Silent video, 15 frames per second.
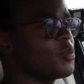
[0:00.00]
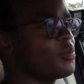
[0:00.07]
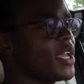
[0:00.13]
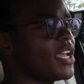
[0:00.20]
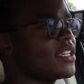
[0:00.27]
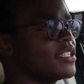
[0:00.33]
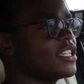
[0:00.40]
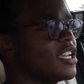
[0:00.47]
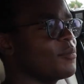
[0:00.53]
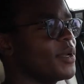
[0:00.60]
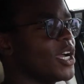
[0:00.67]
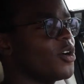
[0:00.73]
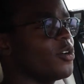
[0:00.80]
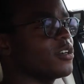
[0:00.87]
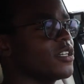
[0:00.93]
the passing
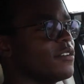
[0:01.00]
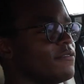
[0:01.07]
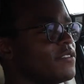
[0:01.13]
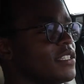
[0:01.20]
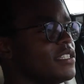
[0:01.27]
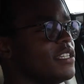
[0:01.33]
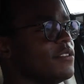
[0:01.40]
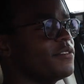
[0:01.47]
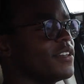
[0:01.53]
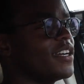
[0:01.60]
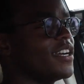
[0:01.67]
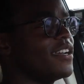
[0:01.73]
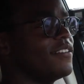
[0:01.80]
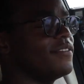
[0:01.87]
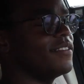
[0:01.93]
power of the
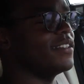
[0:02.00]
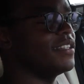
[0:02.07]
D5.